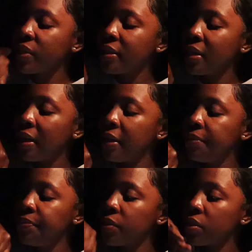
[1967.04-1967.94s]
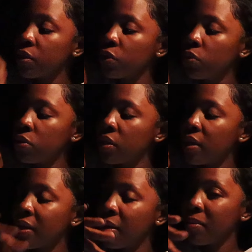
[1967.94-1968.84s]
Yes, Allah. So shoot,
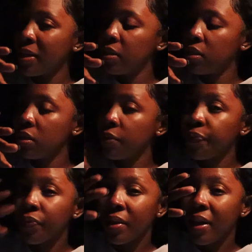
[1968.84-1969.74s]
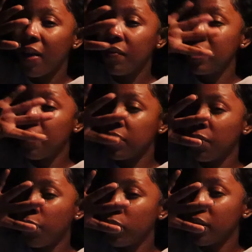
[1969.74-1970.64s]
no plunges. Haven't slept
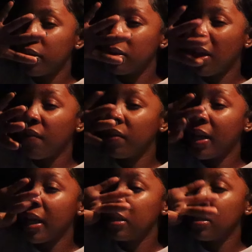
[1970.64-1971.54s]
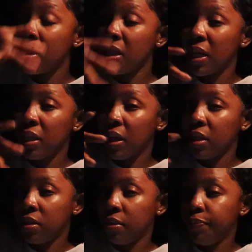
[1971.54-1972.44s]
in 4 days. Haven't ate in 3
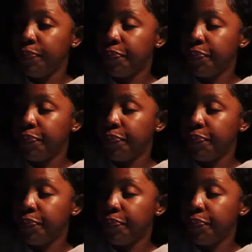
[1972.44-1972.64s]
days.